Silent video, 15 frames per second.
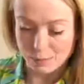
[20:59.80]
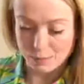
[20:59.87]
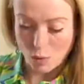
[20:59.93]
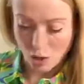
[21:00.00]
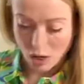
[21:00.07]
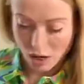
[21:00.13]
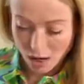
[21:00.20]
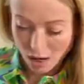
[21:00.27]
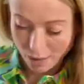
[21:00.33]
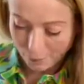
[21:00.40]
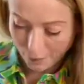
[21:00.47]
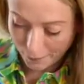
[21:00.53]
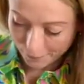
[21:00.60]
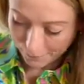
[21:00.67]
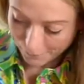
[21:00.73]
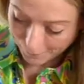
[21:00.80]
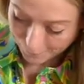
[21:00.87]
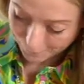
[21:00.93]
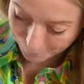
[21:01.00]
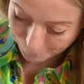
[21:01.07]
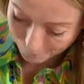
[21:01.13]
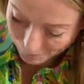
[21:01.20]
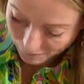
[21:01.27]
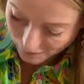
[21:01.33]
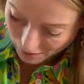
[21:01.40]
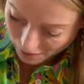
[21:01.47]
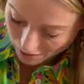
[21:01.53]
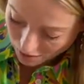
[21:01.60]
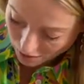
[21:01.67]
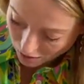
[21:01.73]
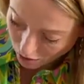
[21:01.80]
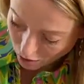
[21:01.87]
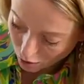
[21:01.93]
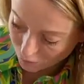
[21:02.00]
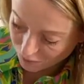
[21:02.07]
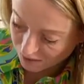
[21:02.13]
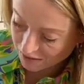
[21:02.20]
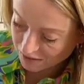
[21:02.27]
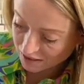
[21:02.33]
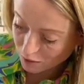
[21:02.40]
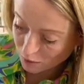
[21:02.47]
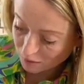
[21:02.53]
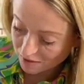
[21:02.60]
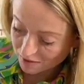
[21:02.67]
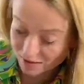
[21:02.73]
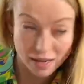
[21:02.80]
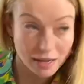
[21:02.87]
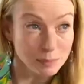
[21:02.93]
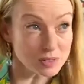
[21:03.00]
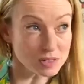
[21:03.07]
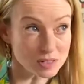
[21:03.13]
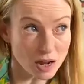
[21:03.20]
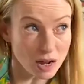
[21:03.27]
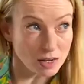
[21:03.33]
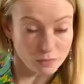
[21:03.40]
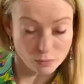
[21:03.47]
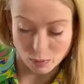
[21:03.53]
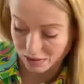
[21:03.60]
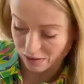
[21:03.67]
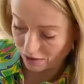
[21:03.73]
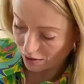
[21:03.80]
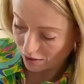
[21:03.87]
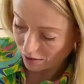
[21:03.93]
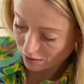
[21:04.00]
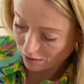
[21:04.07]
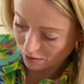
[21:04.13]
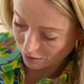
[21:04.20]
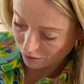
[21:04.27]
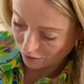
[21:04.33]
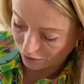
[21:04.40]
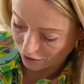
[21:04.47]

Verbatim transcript: mock-up of continuing the same style of windows for